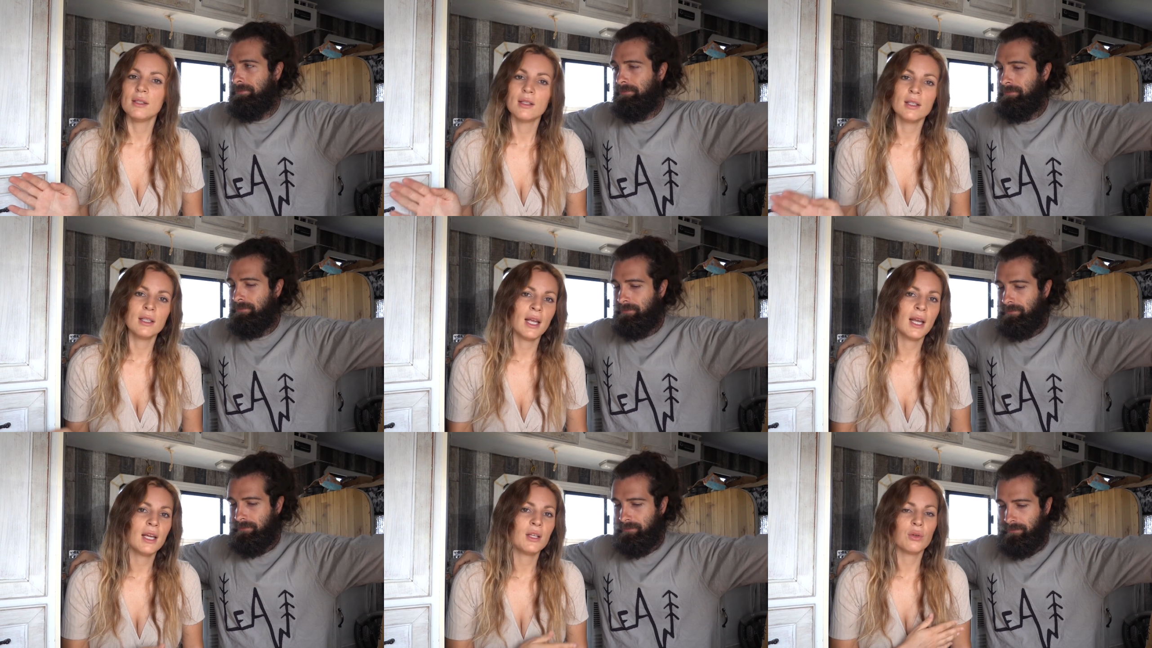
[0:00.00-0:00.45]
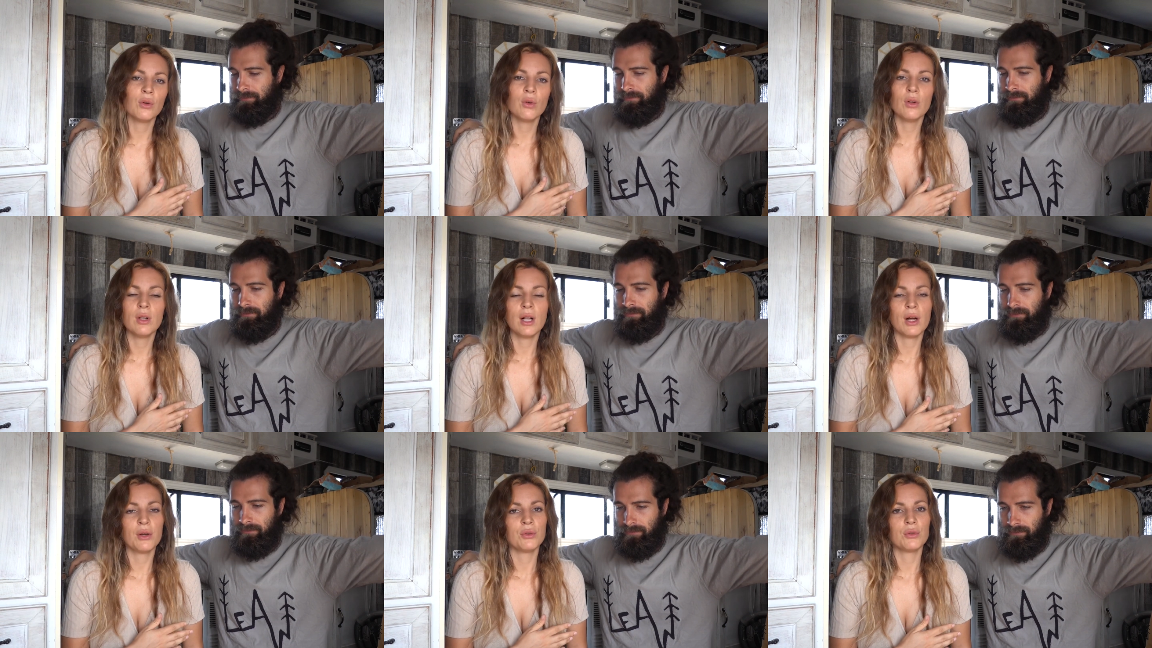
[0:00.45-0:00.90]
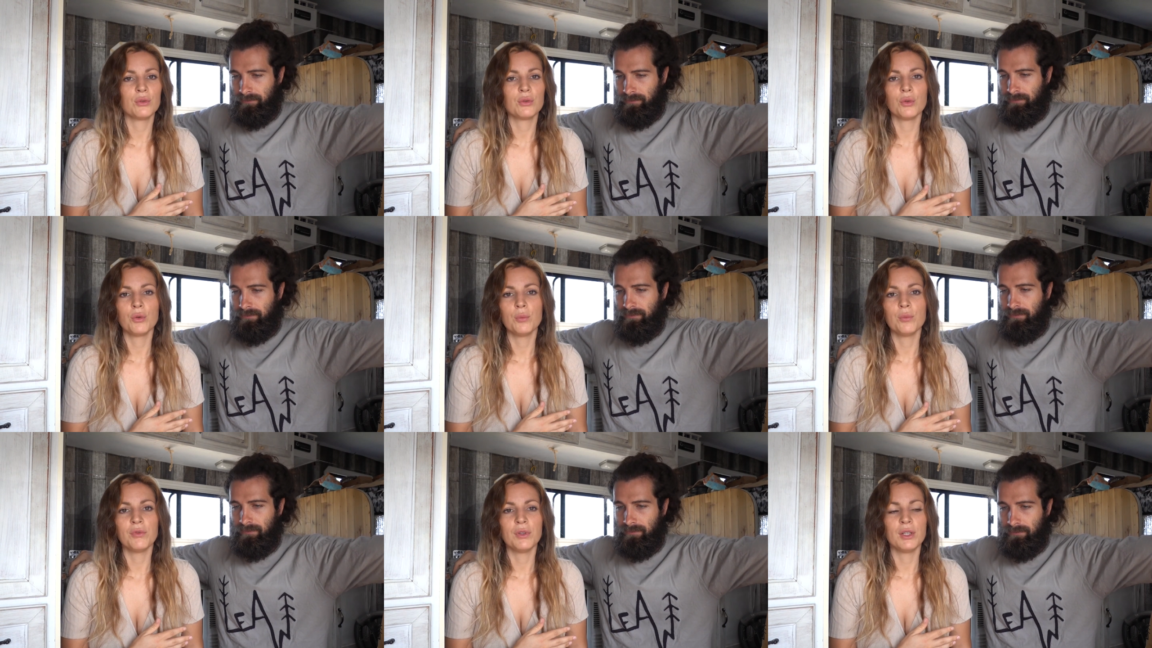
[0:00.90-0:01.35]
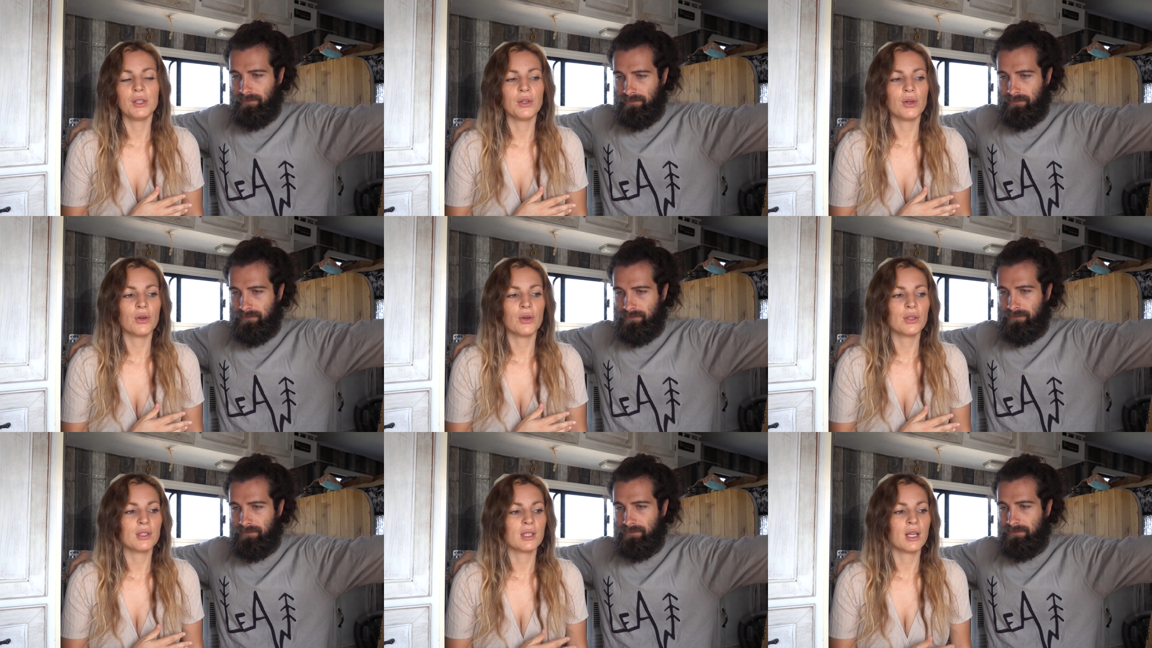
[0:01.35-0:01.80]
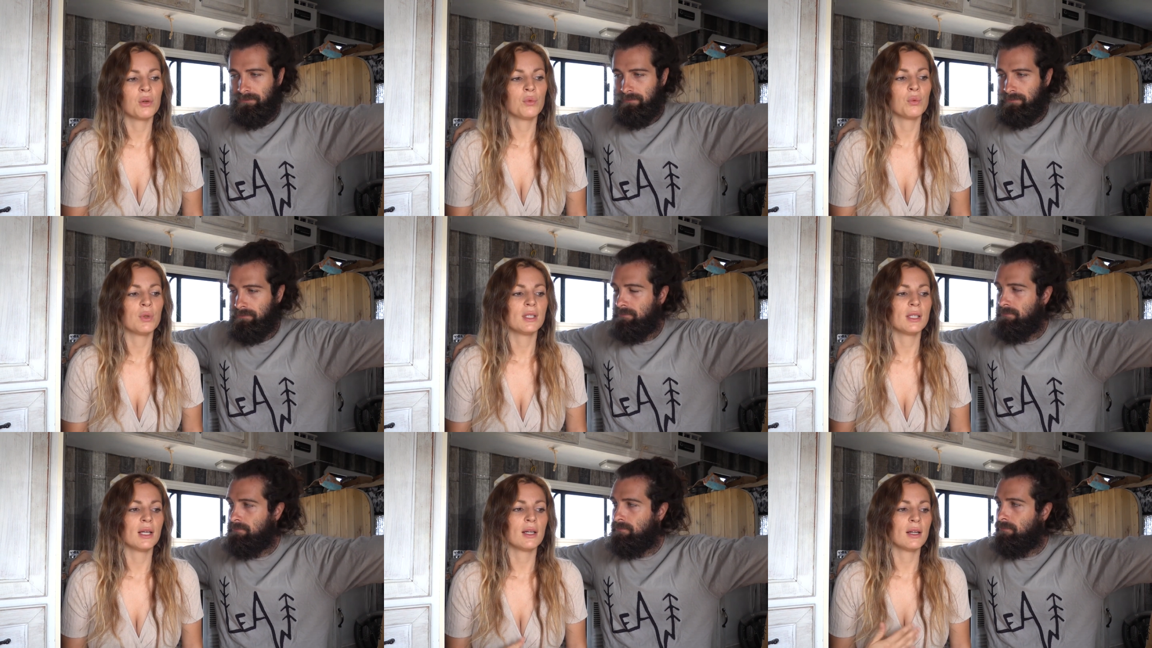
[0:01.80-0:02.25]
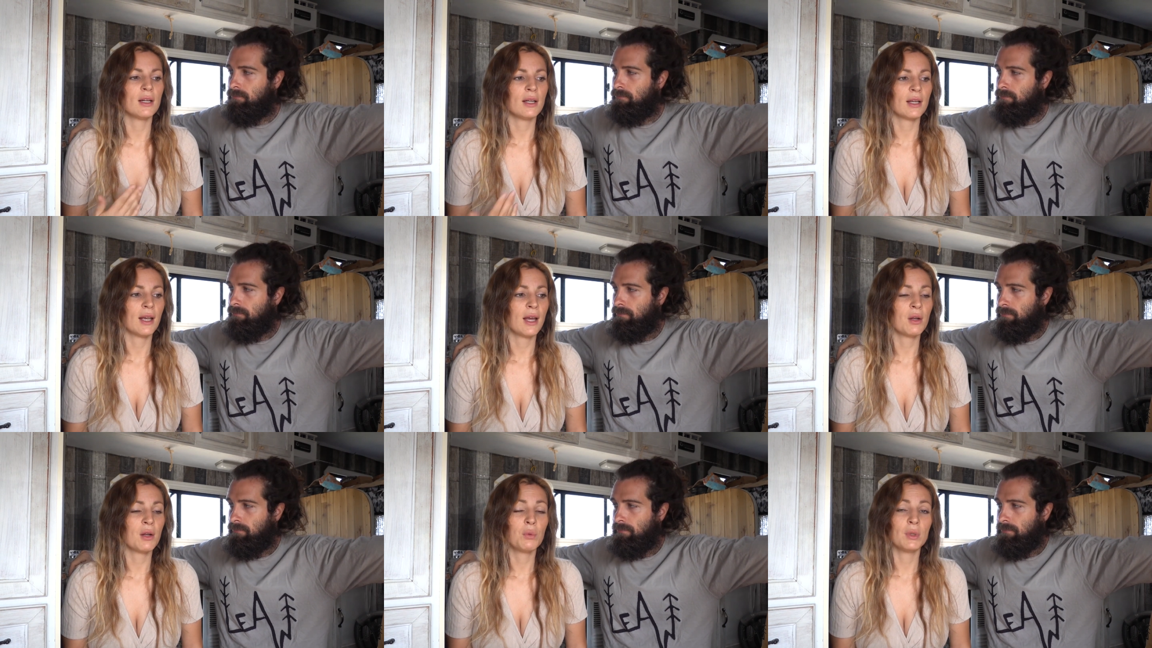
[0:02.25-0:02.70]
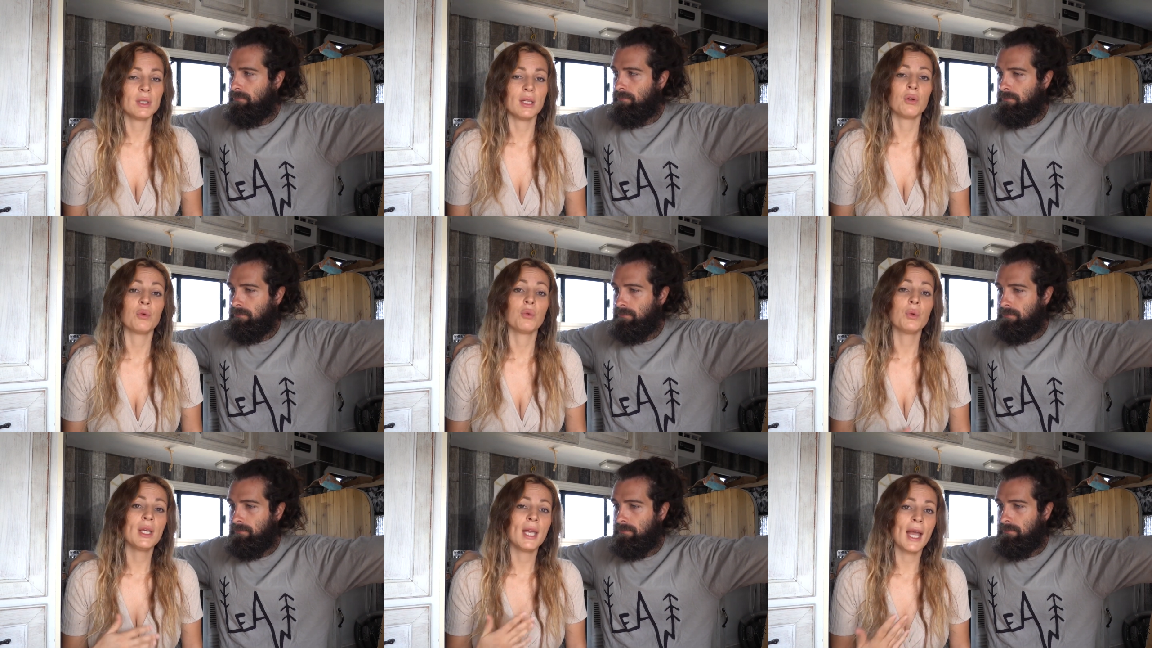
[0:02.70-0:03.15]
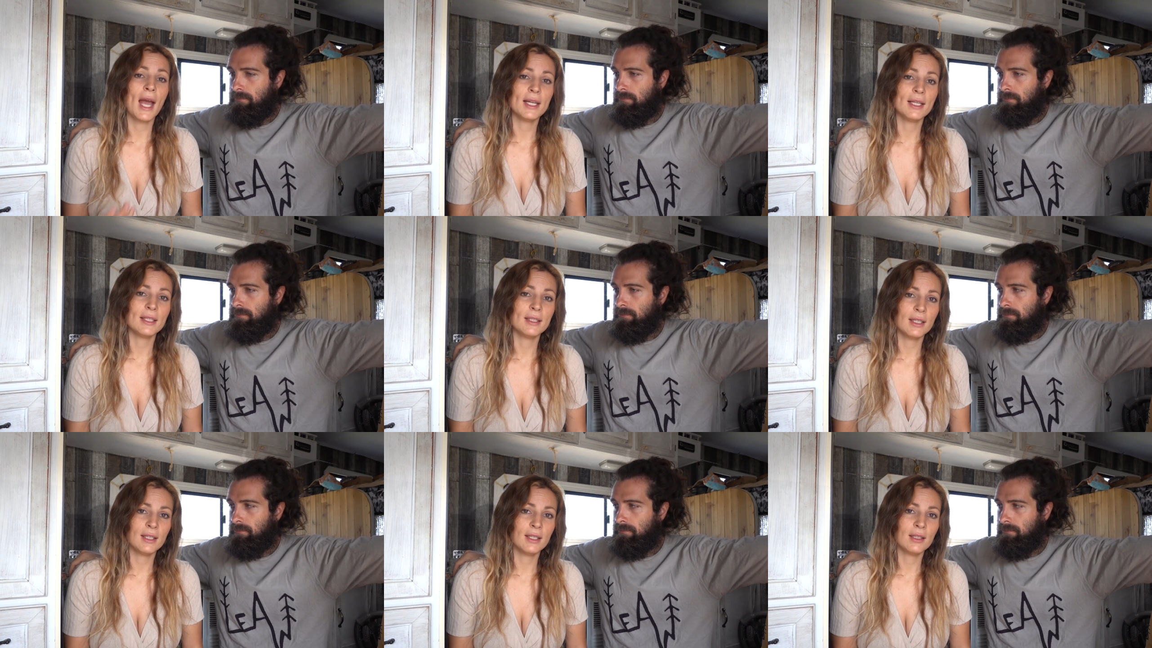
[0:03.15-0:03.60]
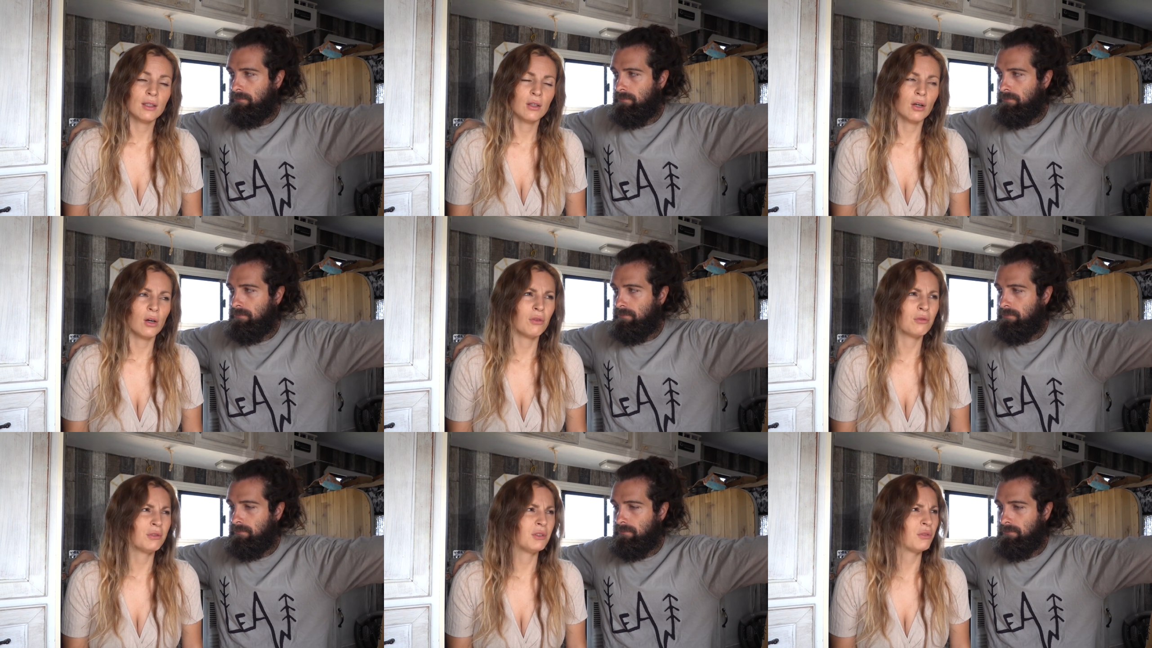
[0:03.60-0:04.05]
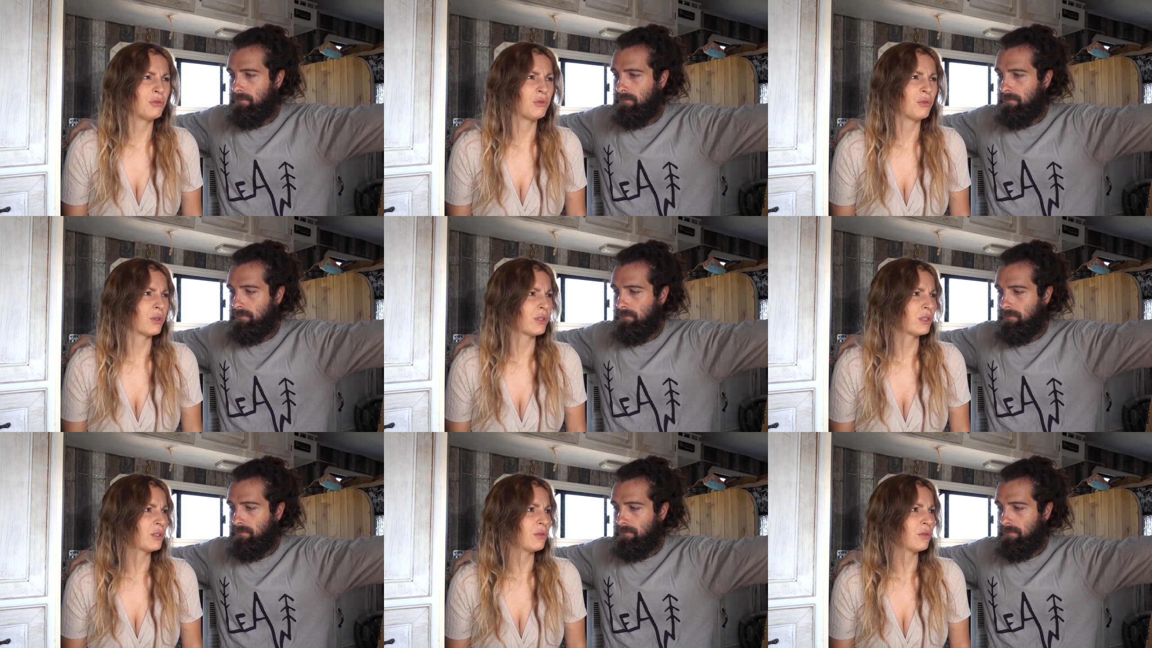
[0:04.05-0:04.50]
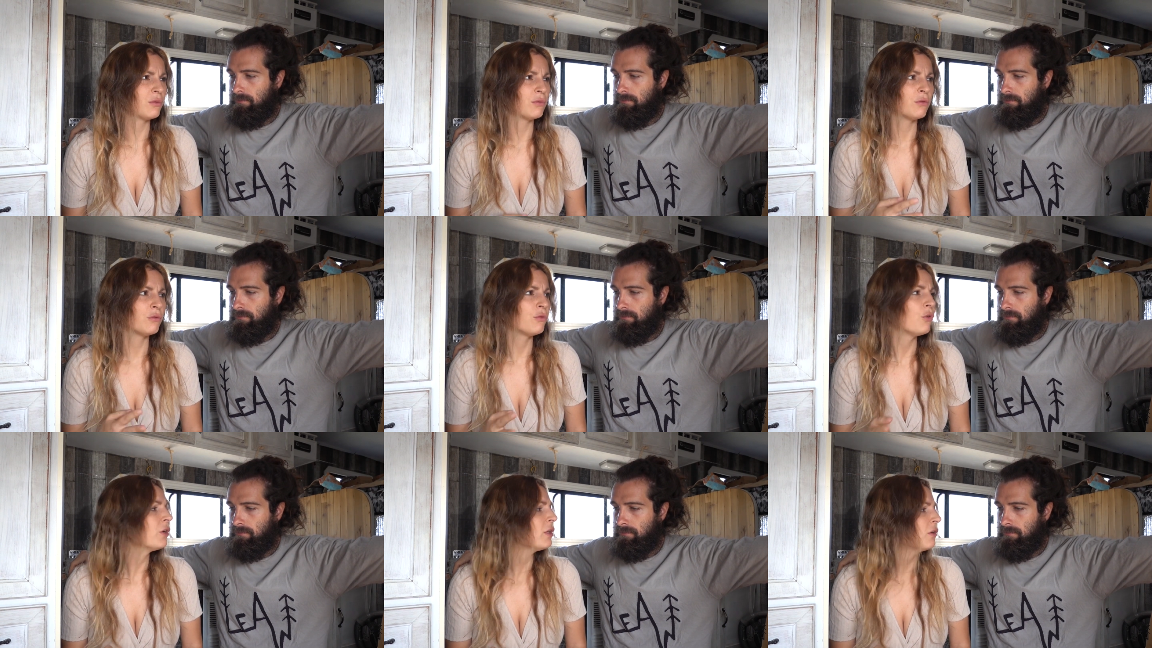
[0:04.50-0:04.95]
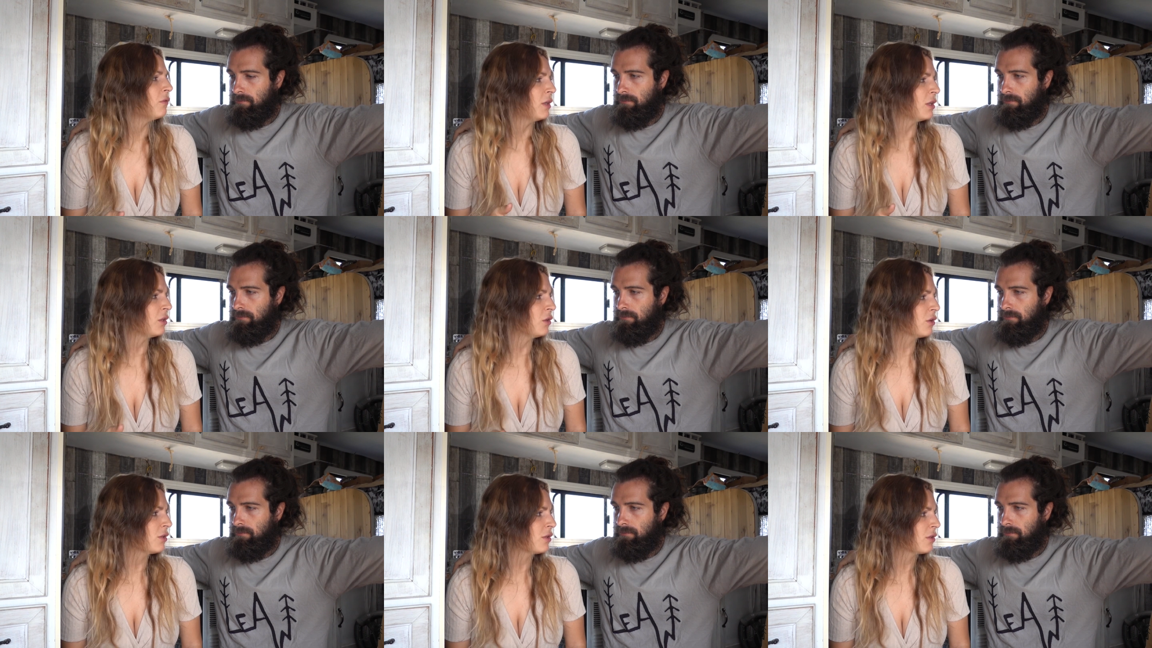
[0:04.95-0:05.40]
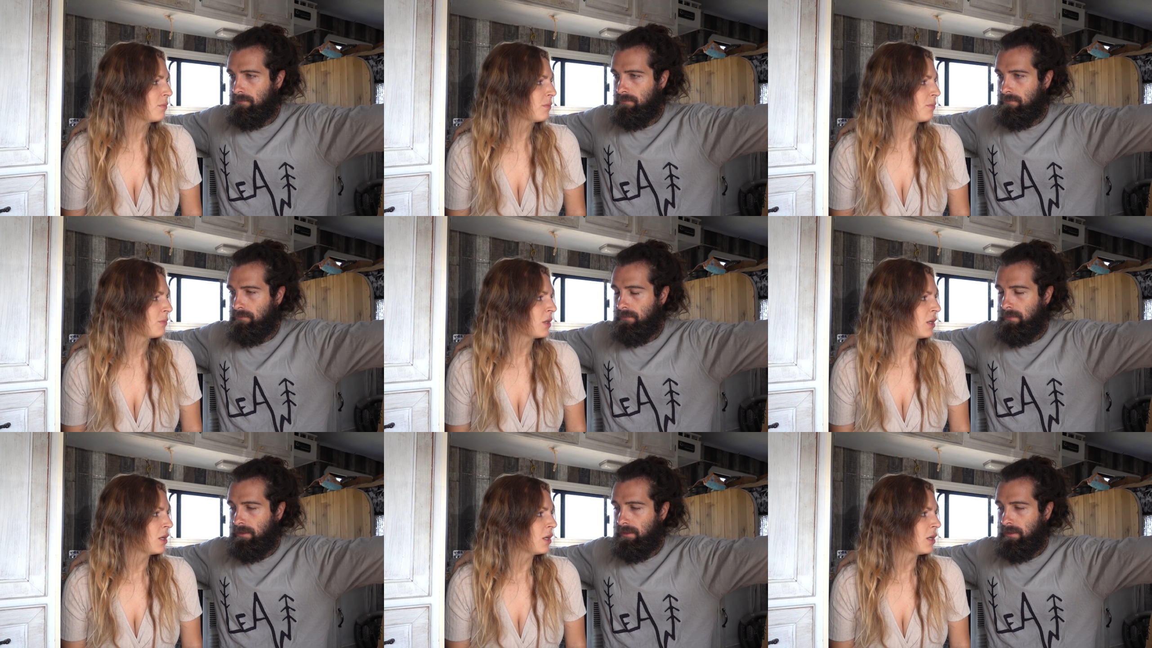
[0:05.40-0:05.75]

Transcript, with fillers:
Speaker 1: delayed all our youtube videos and we started again with a re-editing of the first 40 videos